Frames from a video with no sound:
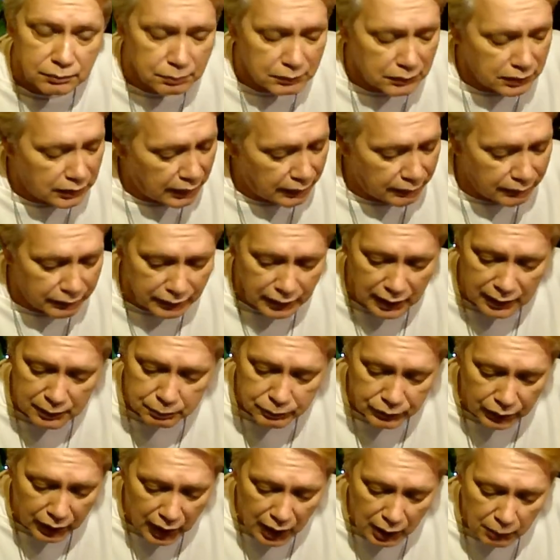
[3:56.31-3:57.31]
I'm having that
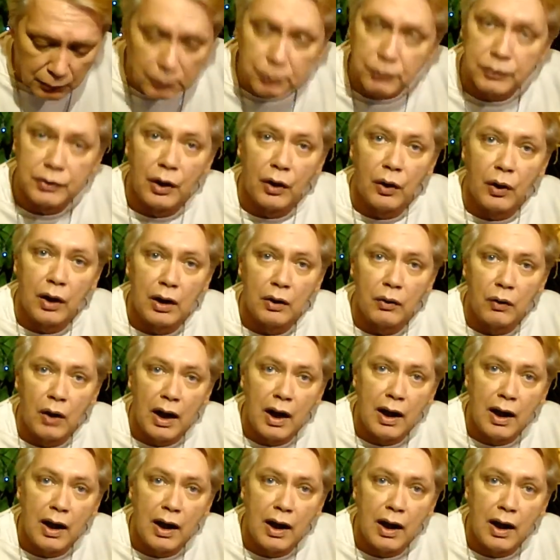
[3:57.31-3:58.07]
problem. You know, I don't